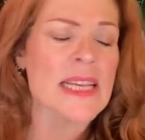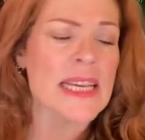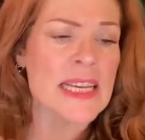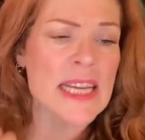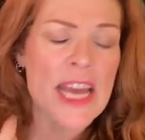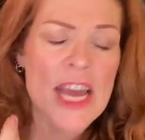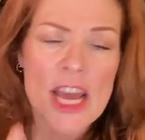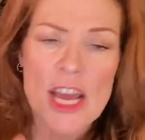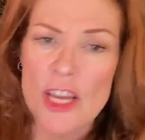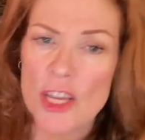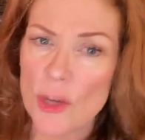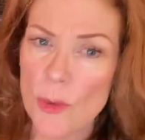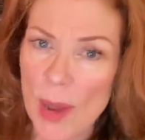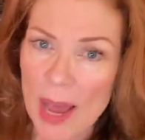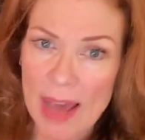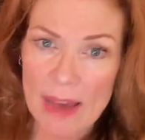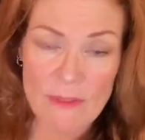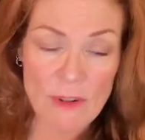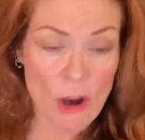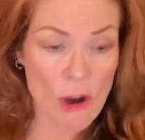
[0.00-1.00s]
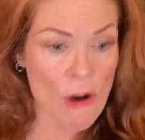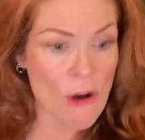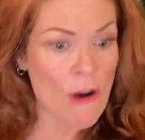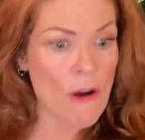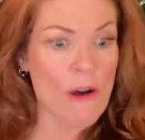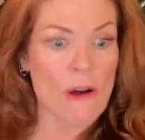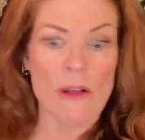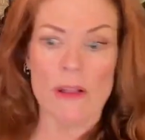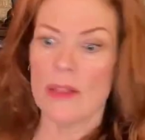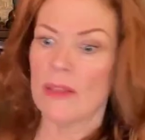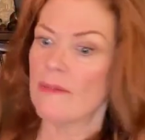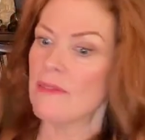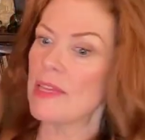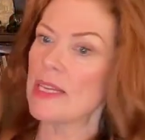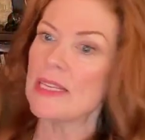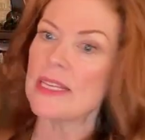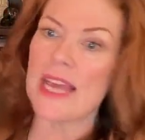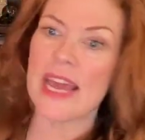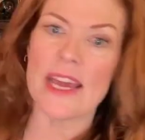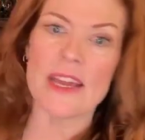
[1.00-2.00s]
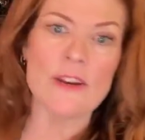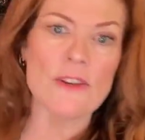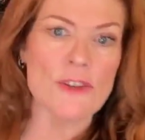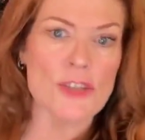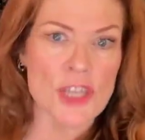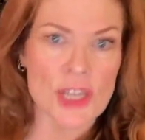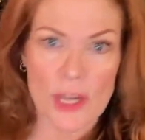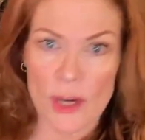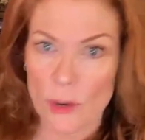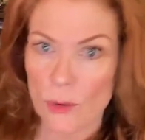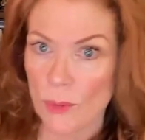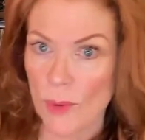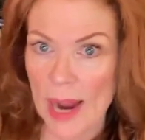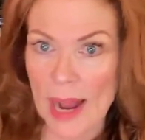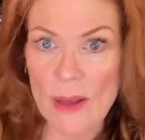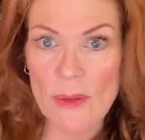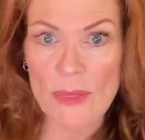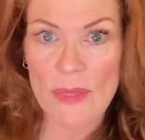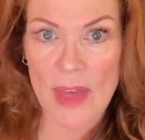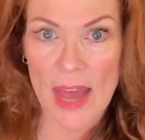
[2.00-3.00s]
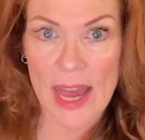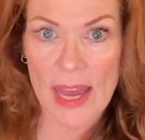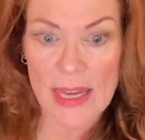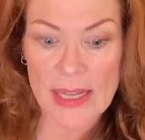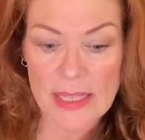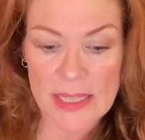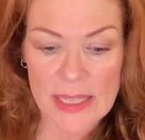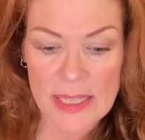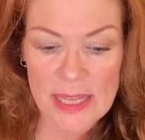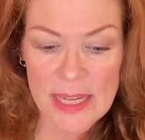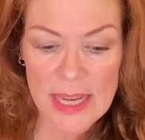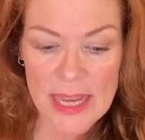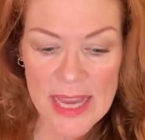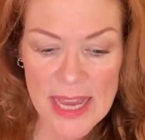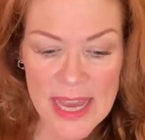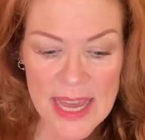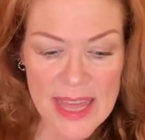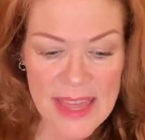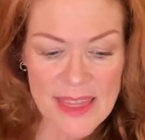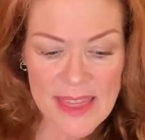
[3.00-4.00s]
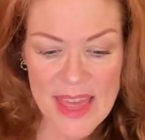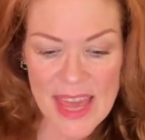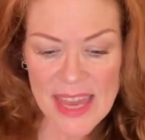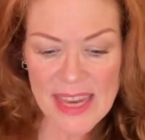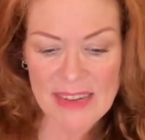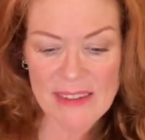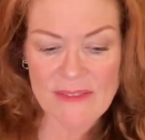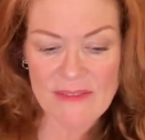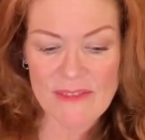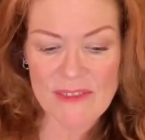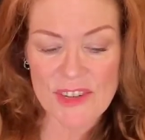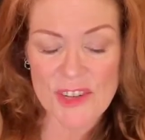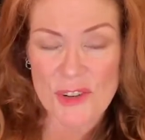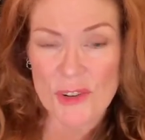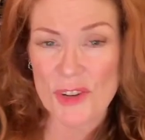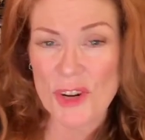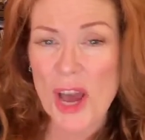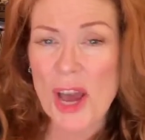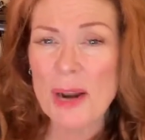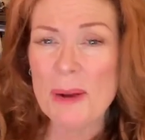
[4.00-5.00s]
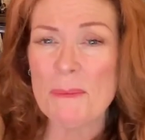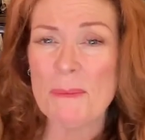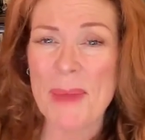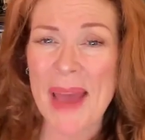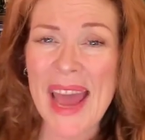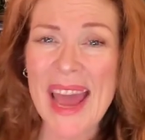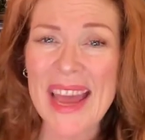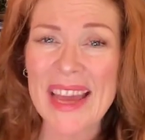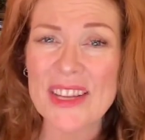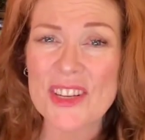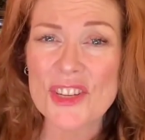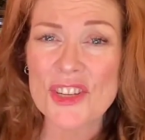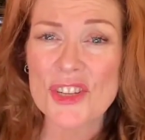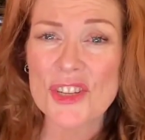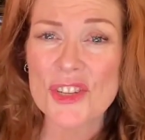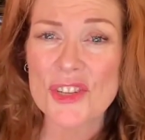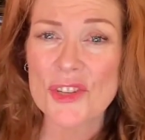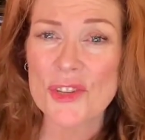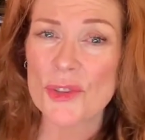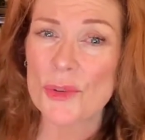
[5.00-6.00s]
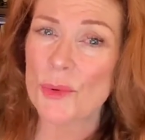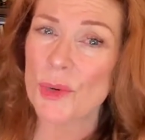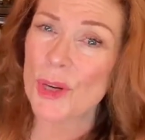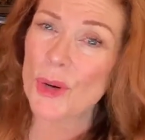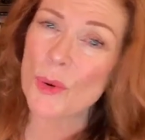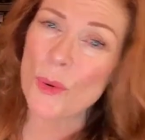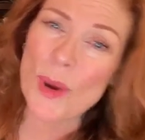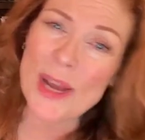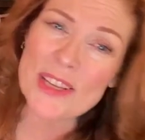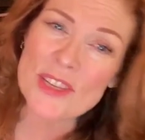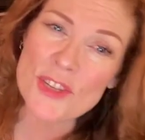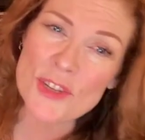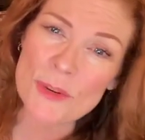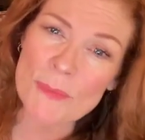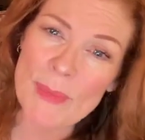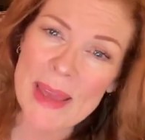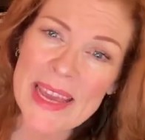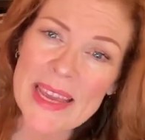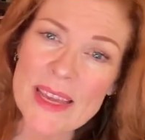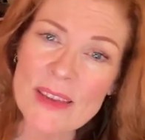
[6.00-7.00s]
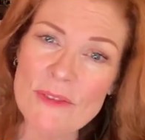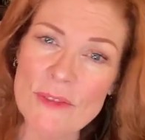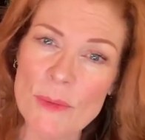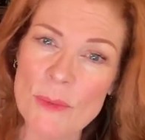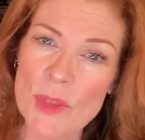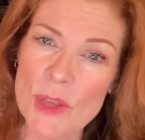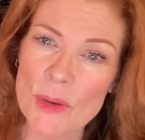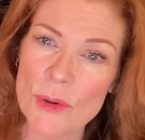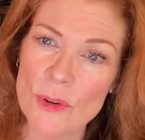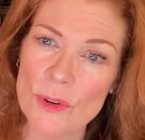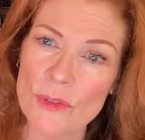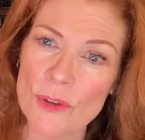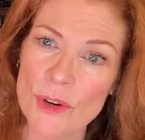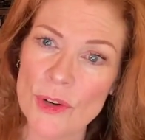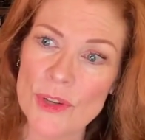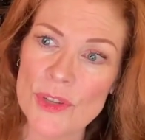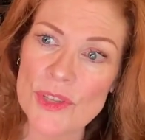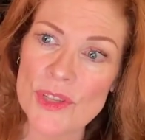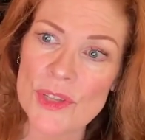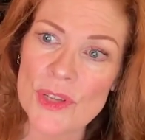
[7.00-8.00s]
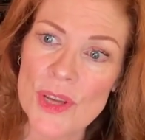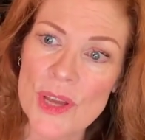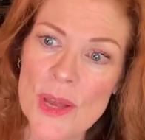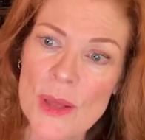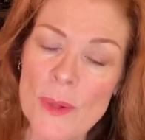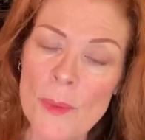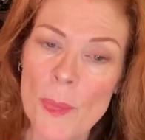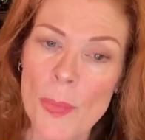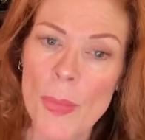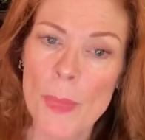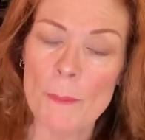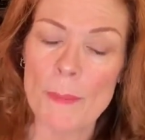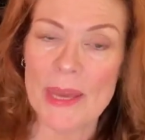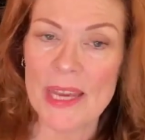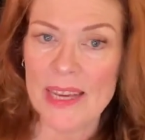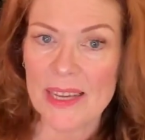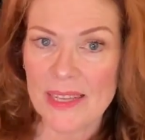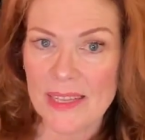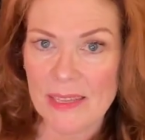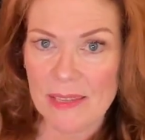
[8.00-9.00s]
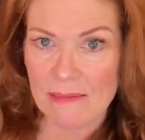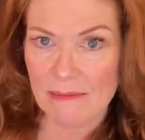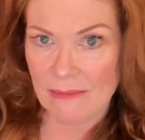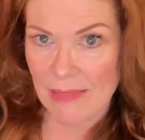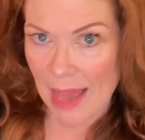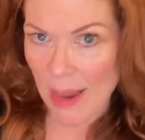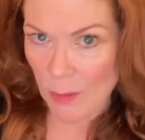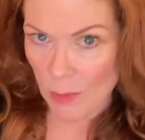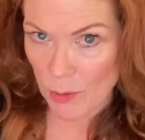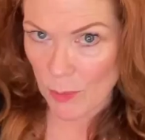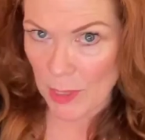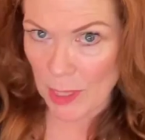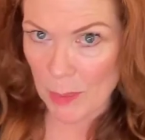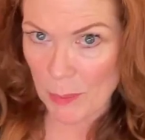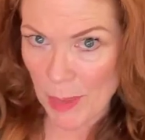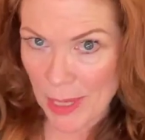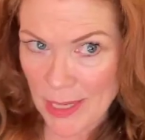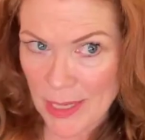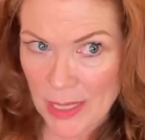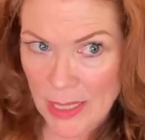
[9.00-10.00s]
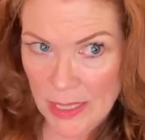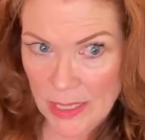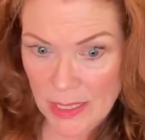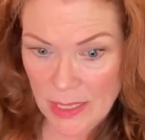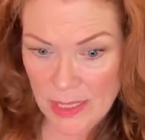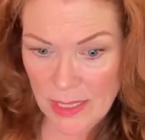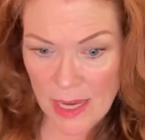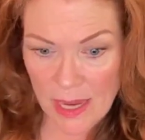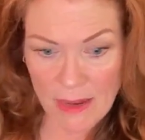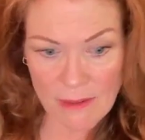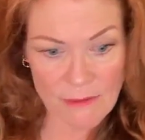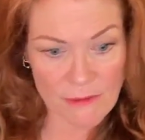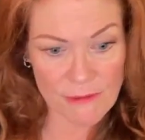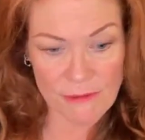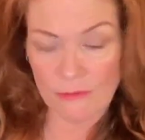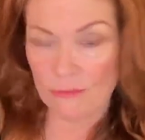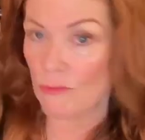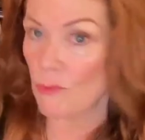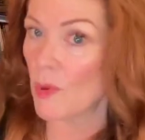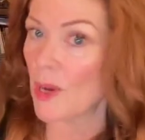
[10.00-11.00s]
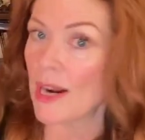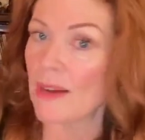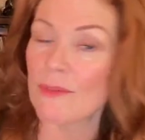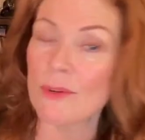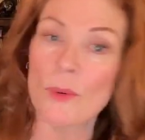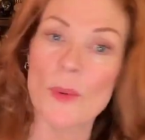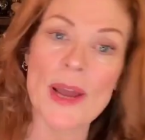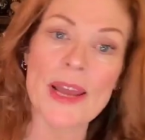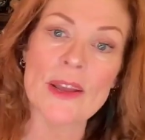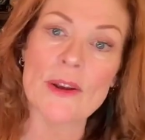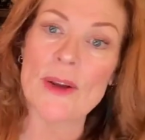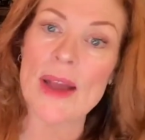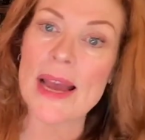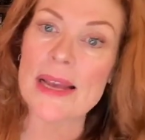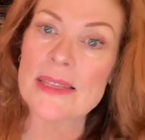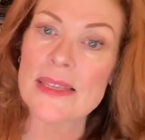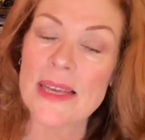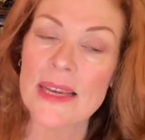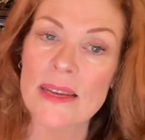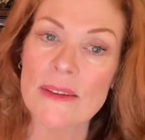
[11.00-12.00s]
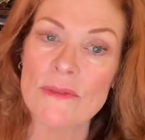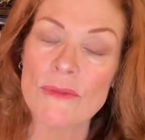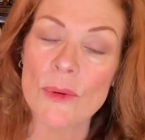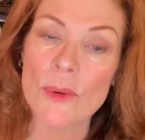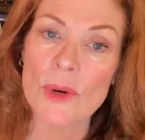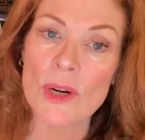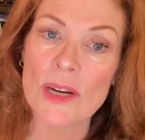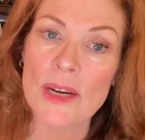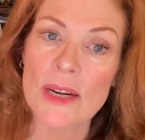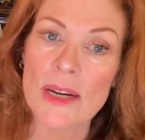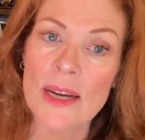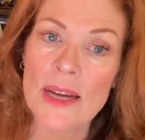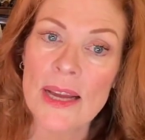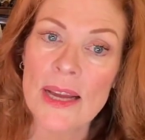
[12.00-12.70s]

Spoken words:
and you have all of this energy around that, then you're not a match to the request you're making from the universe, because that would be abundance of whatever way you're asking for.